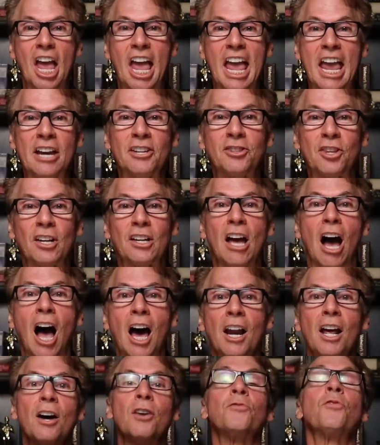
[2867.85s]
He's the
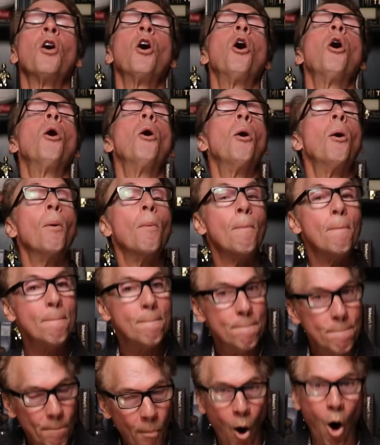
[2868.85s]
God of
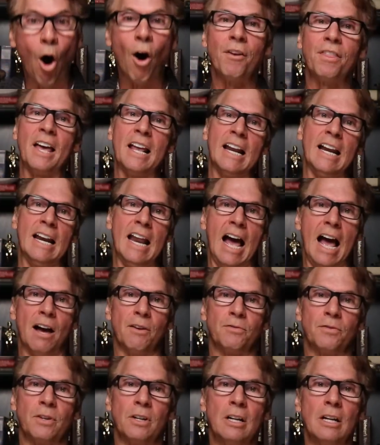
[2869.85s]
more than
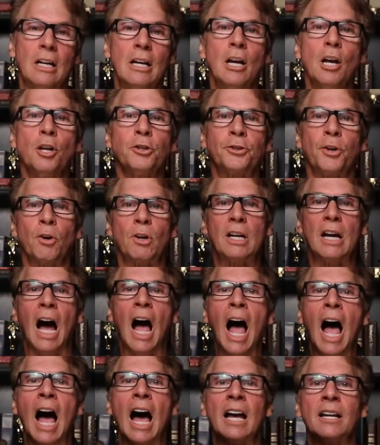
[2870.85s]
enough. So
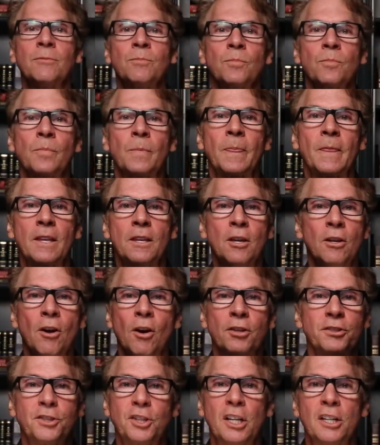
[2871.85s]
God you
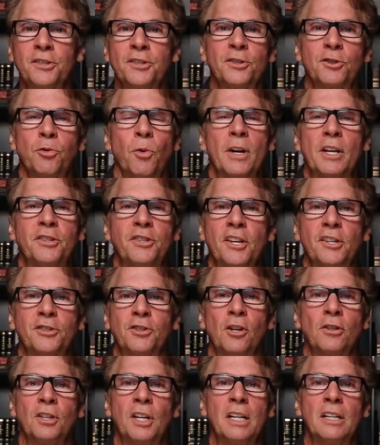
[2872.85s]
notice Genesis 26,
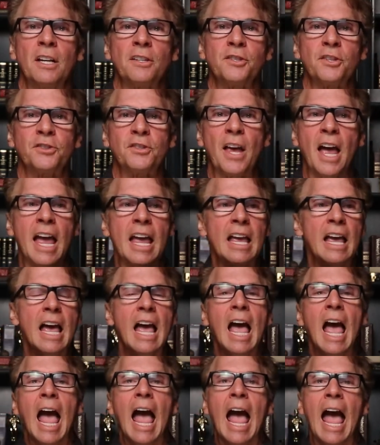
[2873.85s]
13 doesn't
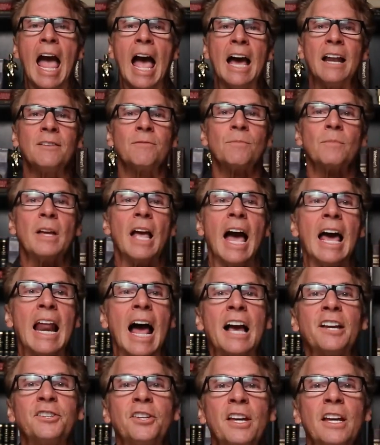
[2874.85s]
say, and, and
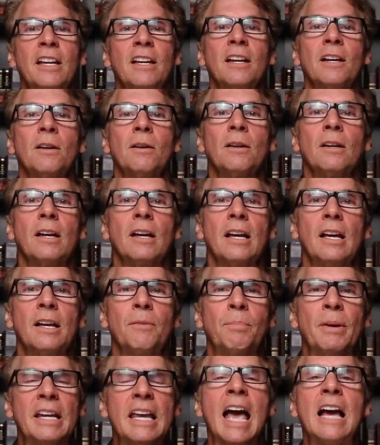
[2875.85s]

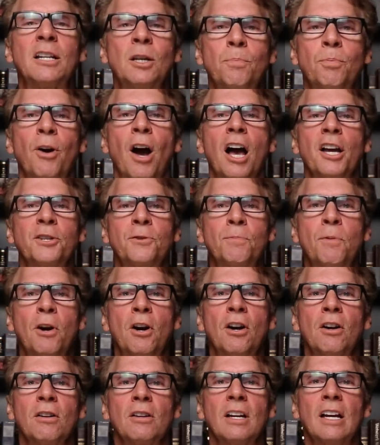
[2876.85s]
Isaac began to
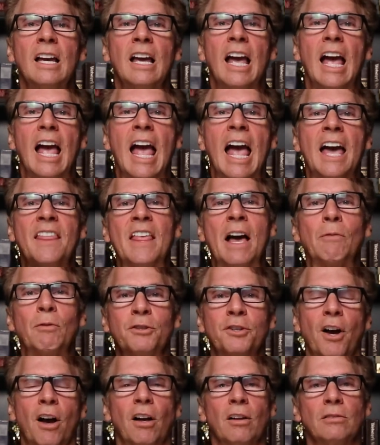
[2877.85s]
prosper, and that
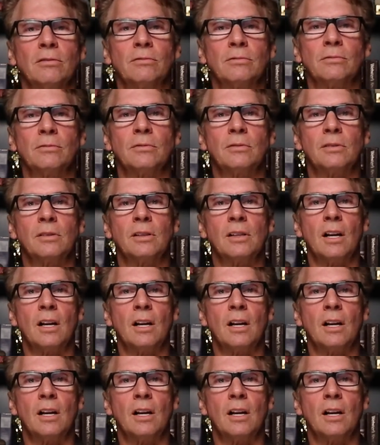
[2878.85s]
was all.